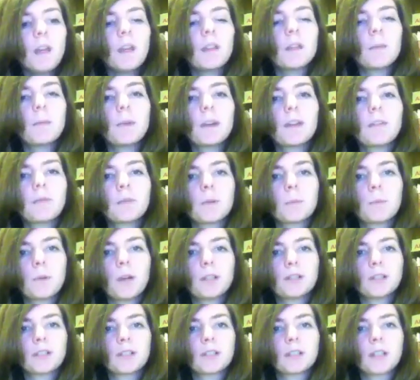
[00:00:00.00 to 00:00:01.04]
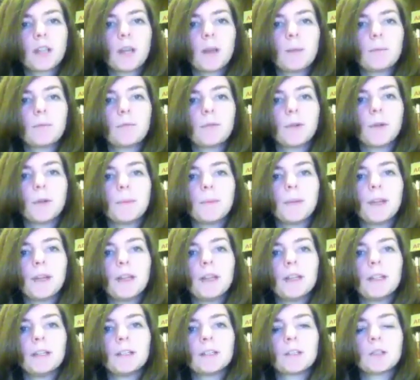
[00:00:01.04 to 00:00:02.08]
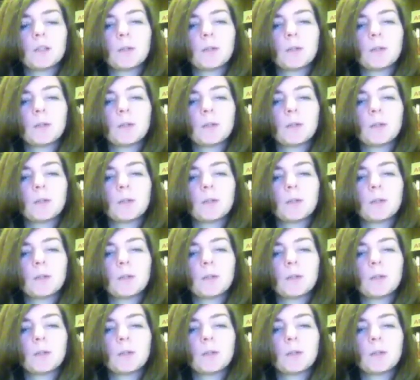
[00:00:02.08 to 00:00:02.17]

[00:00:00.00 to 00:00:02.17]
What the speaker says: And the money from the projects came from a